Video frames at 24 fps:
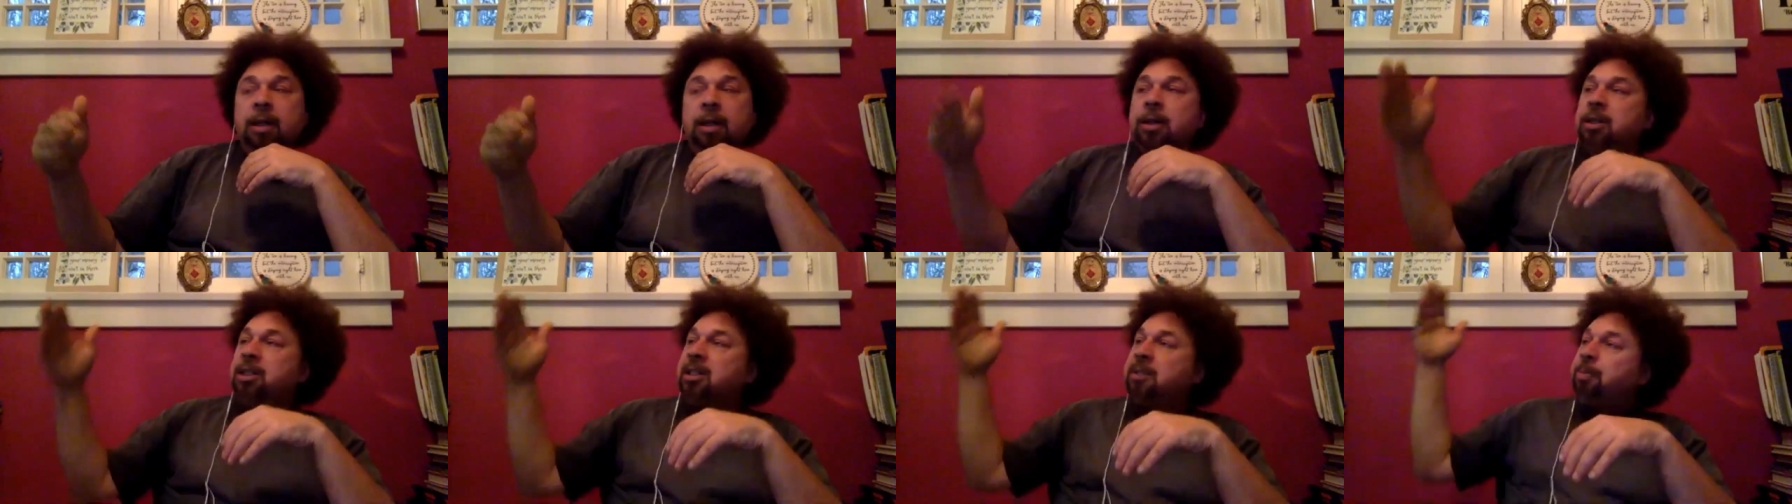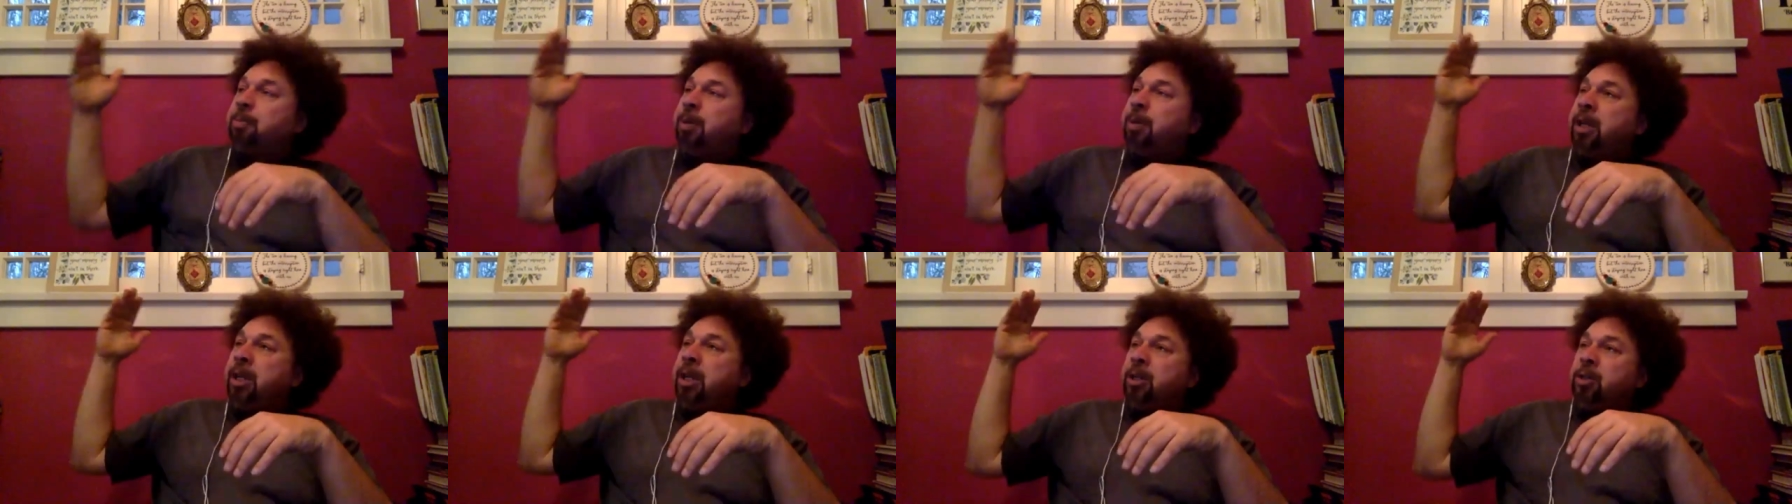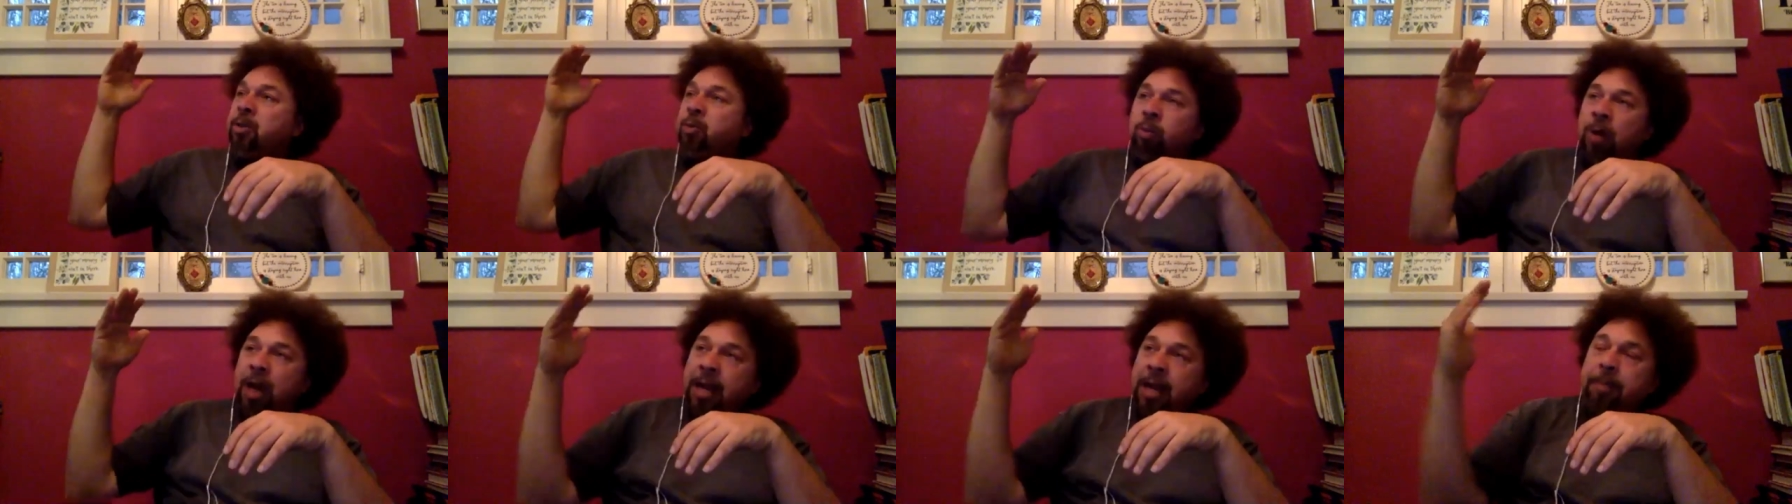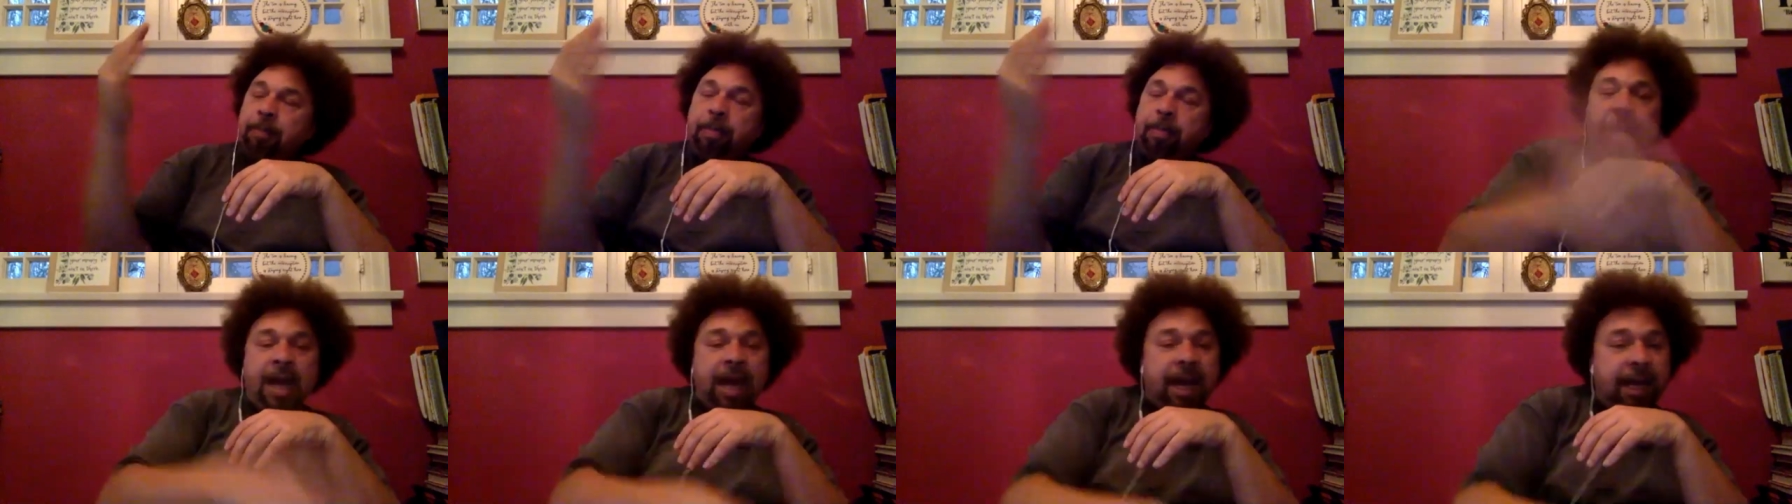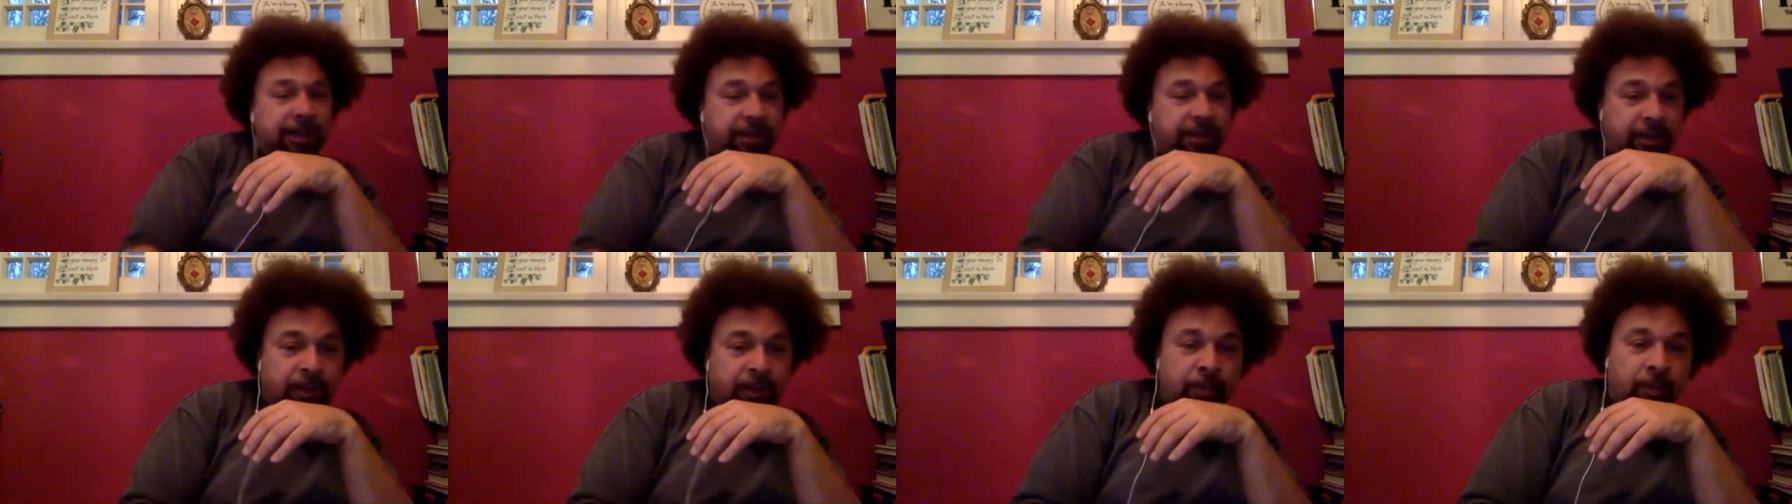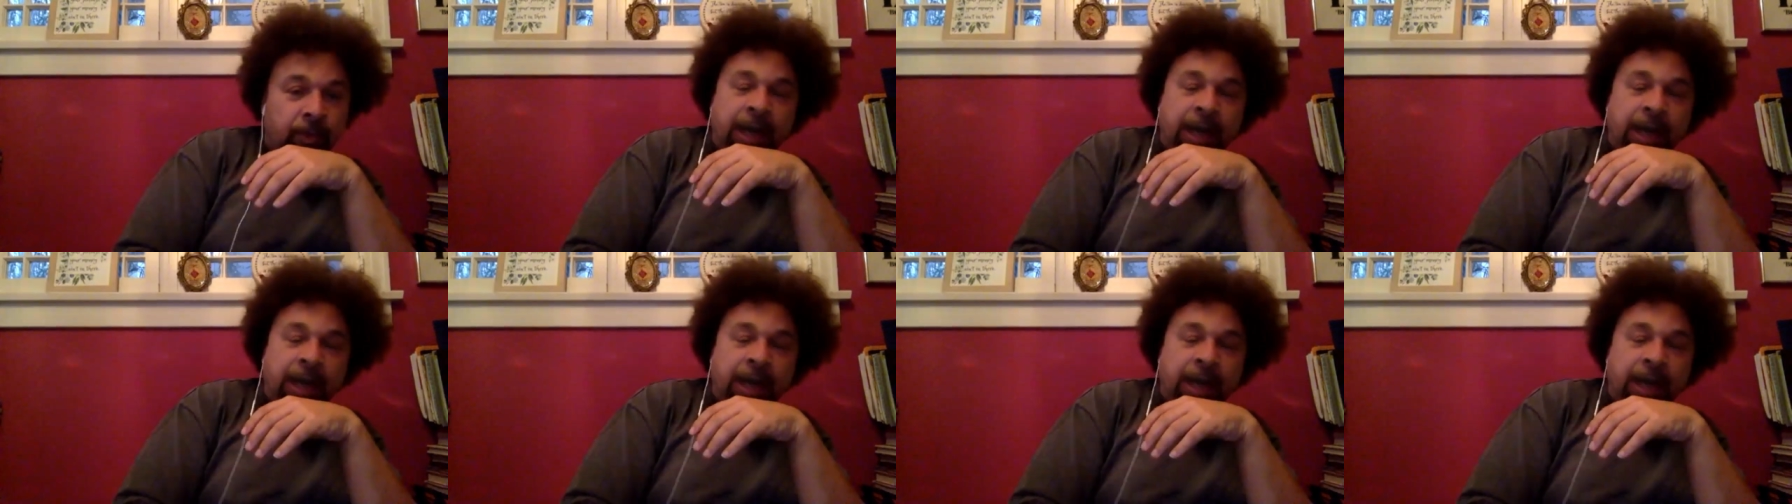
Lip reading: speeds right past them,